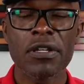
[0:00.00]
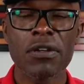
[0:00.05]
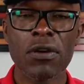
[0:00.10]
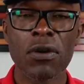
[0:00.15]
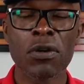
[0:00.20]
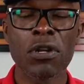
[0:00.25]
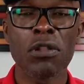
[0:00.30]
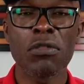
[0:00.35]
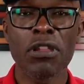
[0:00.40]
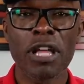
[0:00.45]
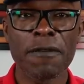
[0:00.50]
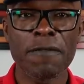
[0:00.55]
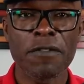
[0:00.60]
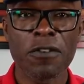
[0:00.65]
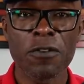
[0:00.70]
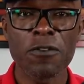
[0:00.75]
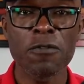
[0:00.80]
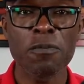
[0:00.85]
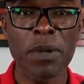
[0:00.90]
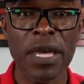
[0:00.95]
on the
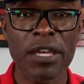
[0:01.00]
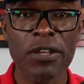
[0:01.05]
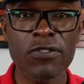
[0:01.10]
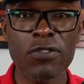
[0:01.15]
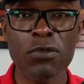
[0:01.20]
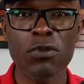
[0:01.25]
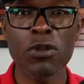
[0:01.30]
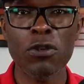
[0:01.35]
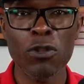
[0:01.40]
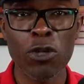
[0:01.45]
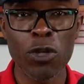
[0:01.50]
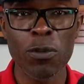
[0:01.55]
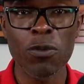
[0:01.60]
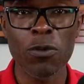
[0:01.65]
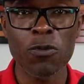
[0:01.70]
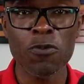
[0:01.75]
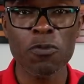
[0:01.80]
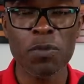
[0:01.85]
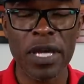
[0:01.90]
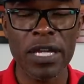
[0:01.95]
leftist space, on the
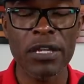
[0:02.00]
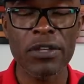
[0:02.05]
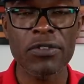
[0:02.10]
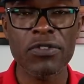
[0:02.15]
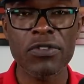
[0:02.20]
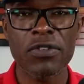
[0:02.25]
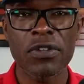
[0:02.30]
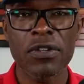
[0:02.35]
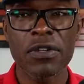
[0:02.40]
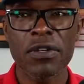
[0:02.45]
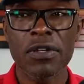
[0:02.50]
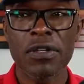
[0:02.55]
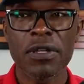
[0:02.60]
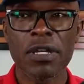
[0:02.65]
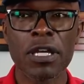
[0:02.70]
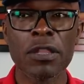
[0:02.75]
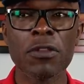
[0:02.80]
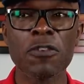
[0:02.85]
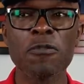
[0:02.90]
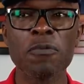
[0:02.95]
liberal space,
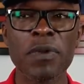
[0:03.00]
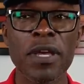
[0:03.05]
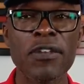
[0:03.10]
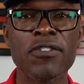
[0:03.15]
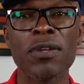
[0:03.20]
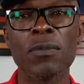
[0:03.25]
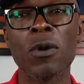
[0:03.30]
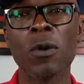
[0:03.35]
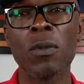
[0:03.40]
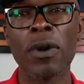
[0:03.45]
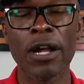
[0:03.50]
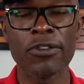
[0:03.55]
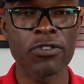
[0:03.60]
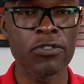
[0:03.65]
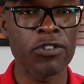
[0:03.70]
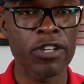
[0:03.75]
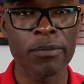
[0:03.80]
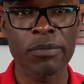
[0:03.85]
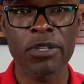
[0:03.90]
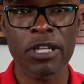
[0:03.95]
in the space that we'll watch the
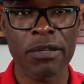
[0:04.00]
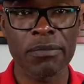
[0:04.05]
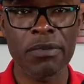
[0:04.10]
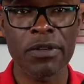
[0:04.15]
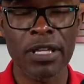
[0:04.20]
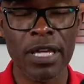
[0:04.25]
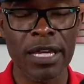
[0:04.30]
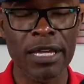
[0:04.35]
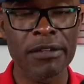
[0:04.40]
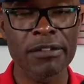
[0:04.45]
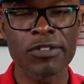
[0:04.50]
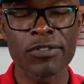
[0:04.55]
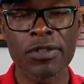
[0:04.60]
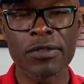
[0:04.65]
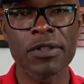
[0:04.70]
WNBA.